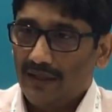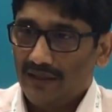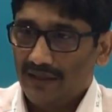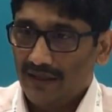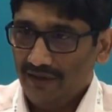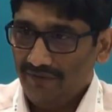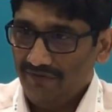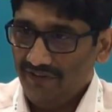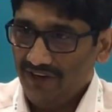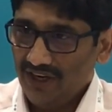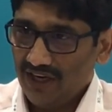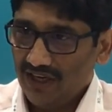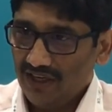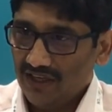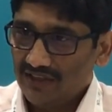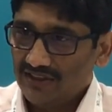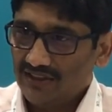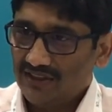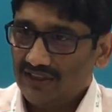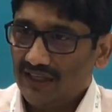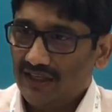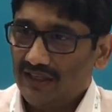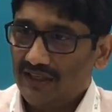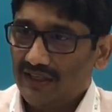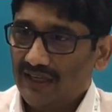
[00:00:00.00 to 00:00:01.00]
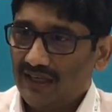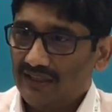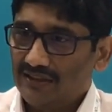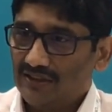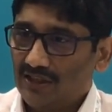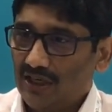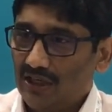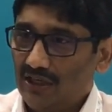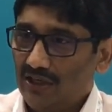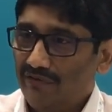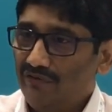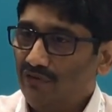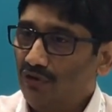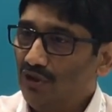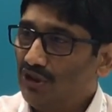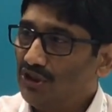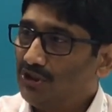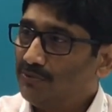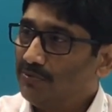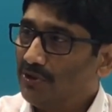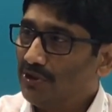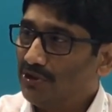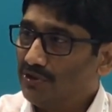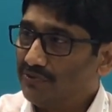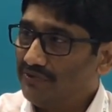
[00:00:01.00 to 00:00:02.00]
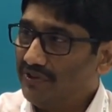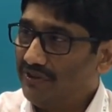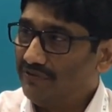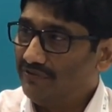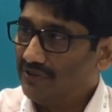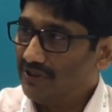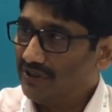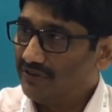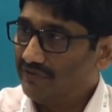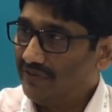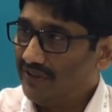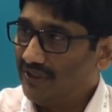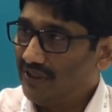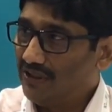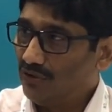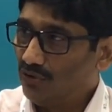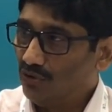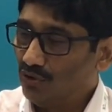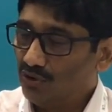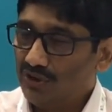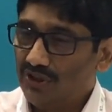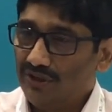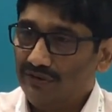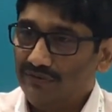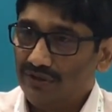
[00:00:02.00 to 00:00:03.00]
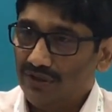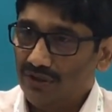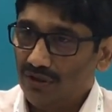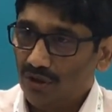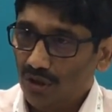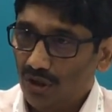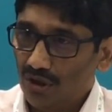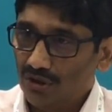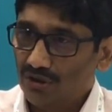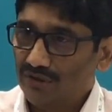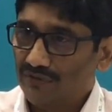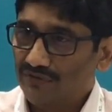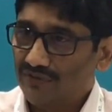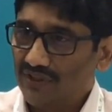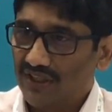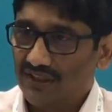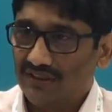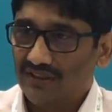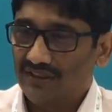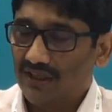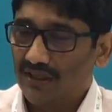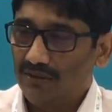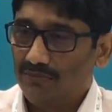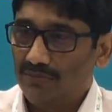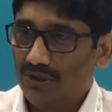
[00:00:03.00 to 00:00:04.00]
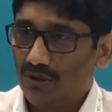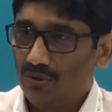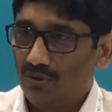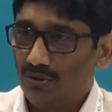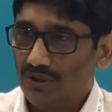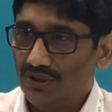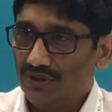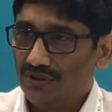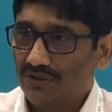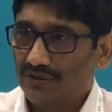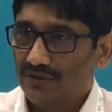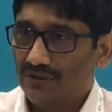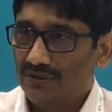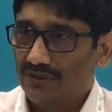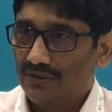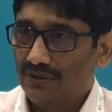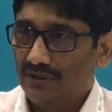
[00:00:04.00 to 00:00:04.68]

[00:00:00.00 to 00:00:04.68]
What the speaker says: We understand textile affluence because we work very closely with lots of textile mill owners.